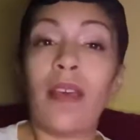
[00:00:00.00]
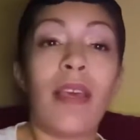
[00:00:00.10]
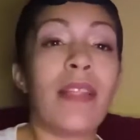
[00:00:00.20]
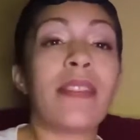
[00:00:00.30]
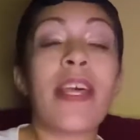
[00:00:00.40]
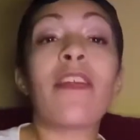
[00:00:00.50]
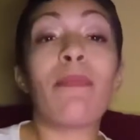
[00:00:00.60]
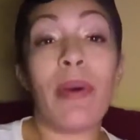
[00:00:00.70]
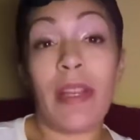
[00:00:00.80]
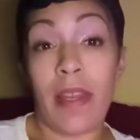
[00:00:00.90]
instead of
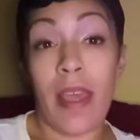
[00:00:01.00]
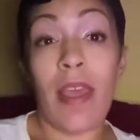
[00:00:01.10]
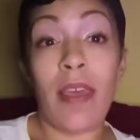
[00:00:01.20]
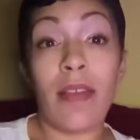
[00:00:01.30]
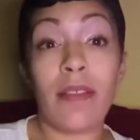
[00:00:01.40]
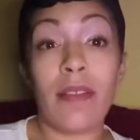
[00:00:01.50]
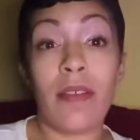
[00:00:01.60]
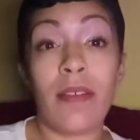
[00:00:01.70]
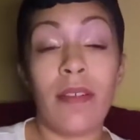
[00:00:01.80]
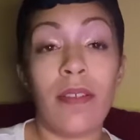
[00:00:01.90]
butting heads,
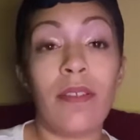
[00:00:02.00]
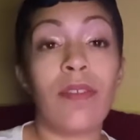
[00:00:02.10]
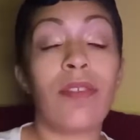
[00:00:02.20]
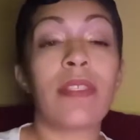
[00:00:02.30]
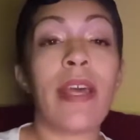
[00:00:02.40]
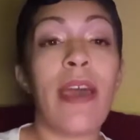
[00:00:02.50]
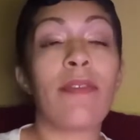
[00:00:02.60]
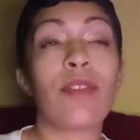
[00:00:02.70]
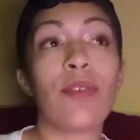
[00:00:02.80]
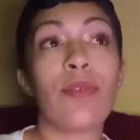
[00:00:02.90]
you just
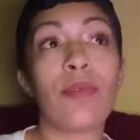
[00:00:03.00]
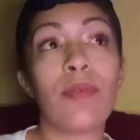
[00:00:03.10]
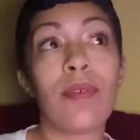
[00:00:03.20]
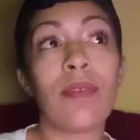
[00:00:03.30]
have to